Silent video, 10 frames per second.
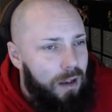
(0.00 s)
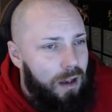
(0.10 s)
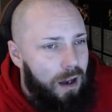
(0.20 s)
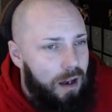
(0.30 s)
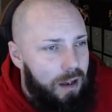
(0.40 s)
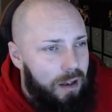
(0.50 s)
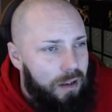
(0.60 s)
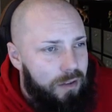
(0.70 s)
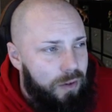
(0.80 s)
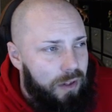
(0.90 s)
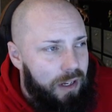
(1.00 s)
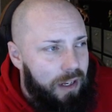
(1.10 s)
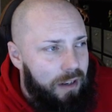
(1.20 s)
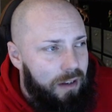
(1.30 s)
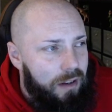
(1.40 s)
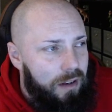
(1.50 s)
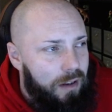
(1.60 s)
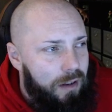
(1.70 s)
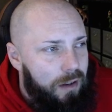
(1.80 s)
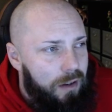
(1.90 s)
Uh, so we're going to look at
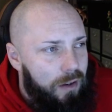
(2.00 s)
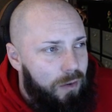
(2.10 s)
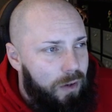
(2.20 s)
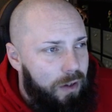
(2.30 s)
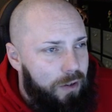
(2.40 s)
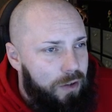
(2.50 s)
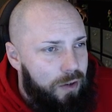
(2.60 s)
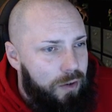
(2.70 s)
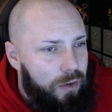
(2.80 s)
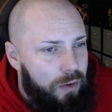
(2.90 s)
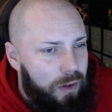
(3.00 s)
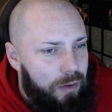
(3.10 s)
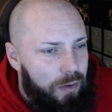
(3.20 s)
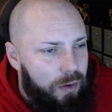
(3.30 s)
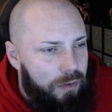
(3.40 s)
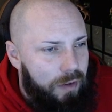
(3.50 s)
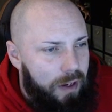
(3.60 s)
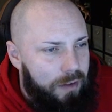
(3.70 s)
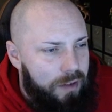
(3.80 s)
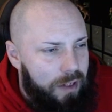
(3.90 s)
1, 2, 3, 4,
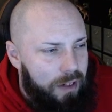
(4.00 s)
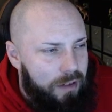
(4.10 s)
5, 6,